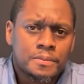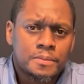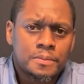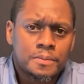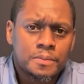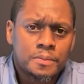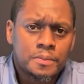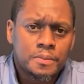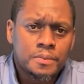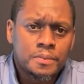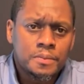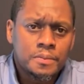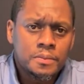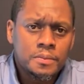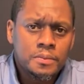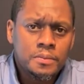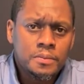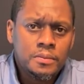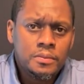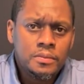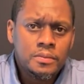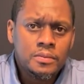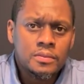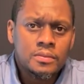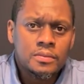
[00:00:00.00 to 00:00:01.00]
what
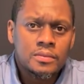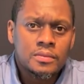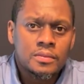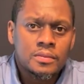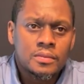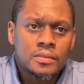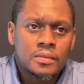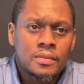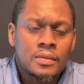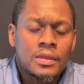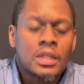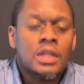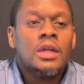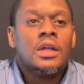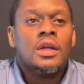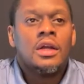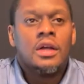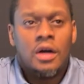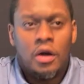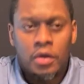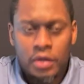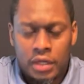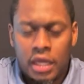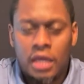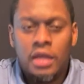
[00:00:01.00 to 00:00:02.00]
sparked that? What made you
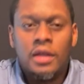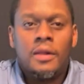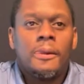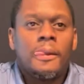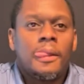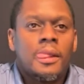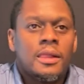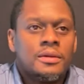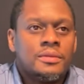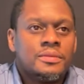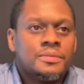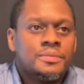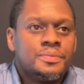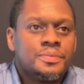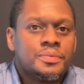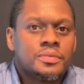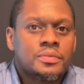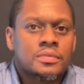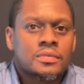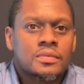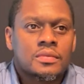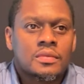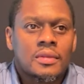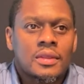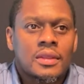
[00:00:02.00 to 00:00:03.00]
want to buckle down
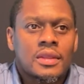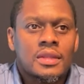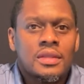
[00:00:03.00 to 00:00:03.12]
and?